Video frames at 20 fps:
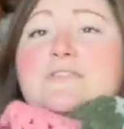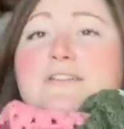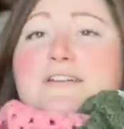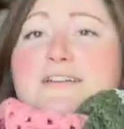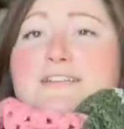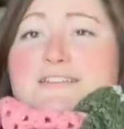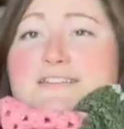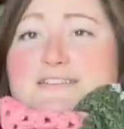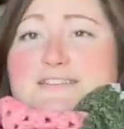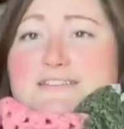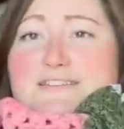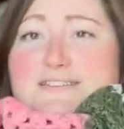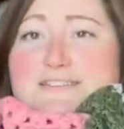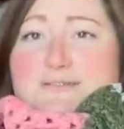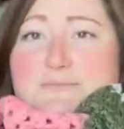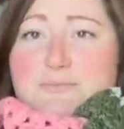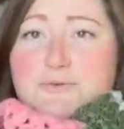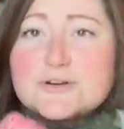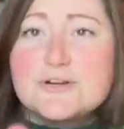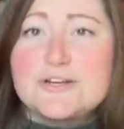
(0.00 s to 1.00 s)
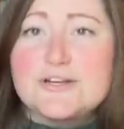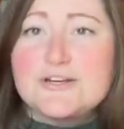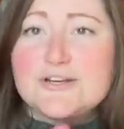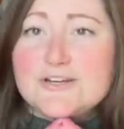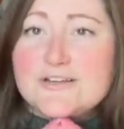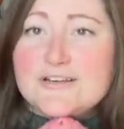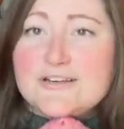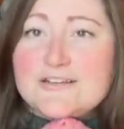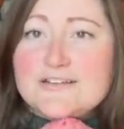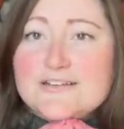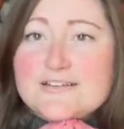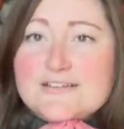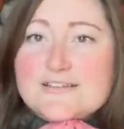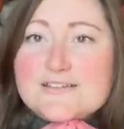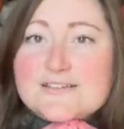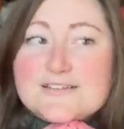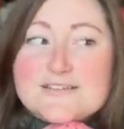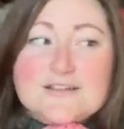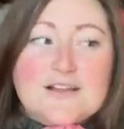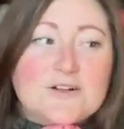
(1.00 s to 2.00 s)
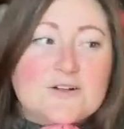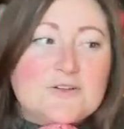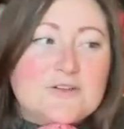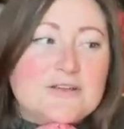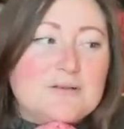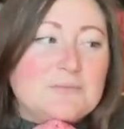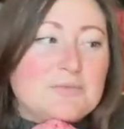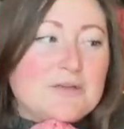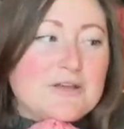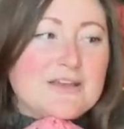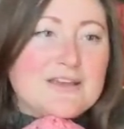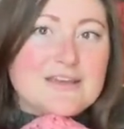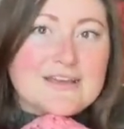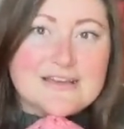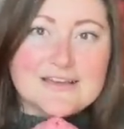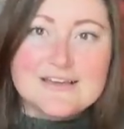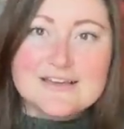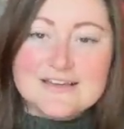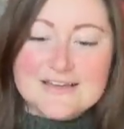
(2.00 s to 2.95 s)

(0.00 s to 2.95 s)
Like, this is a pretty good snuggling blanket.